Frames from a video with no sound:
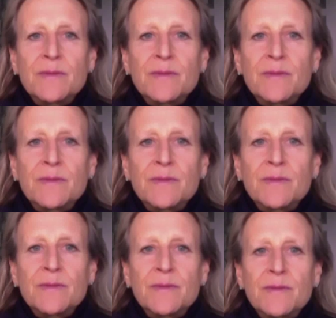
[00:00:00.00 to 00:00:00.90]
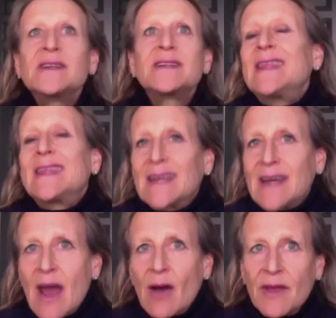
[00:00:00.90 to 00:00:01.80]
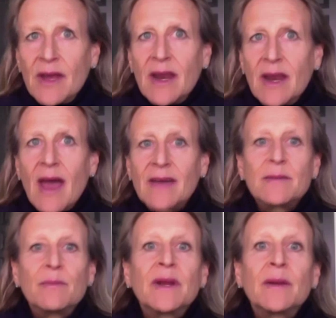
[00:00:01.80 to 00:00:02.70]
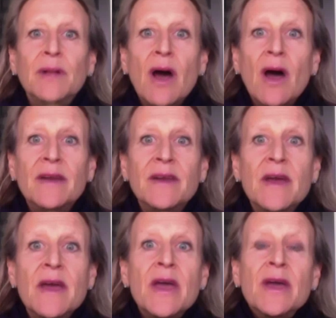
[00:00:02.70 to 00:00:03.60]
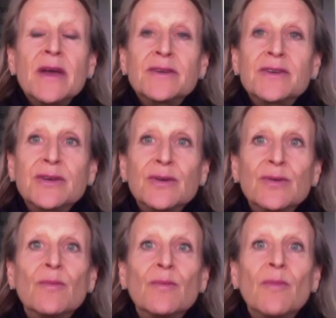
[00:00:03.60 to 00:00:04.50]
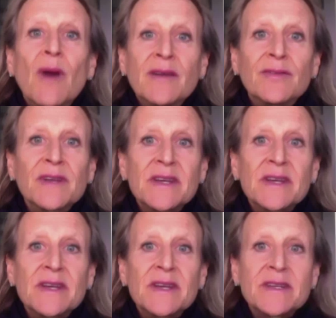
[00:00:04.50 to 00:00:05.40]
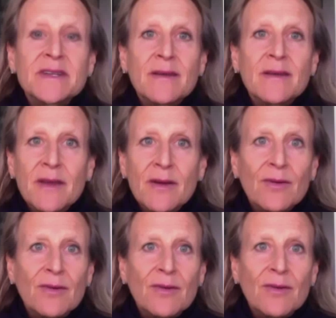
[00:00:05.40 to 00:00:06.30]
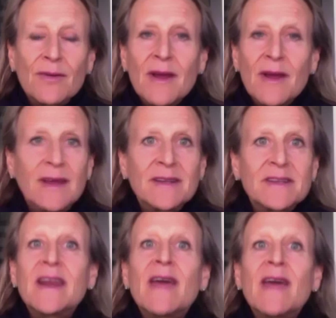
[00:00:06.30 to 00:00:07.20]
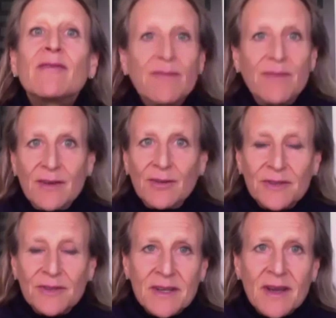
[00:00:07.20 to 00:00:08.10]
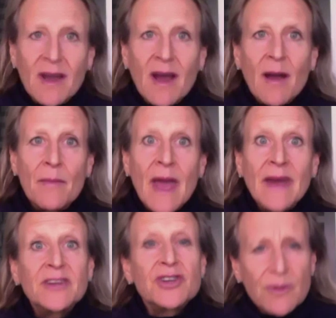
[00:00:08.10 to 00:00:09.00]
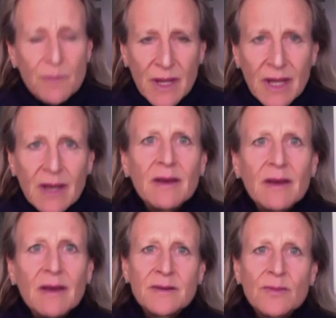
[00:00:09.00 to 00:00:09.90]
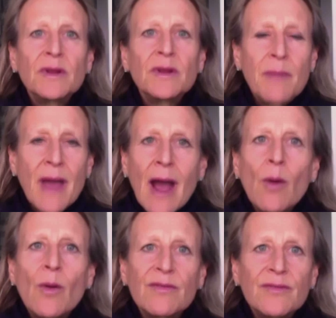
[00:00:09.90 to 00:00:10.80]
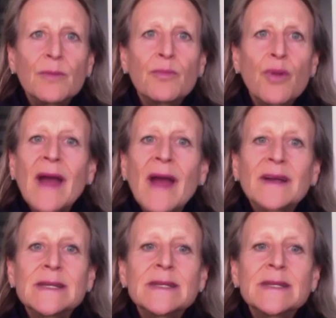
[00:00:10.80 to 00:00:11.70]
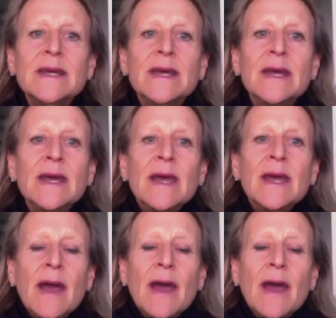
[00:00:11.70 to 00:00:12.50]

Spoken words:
there isn't anything now that hasn't been applied to mindfulness. It's in every field, and it should be. It's a really powerful practice.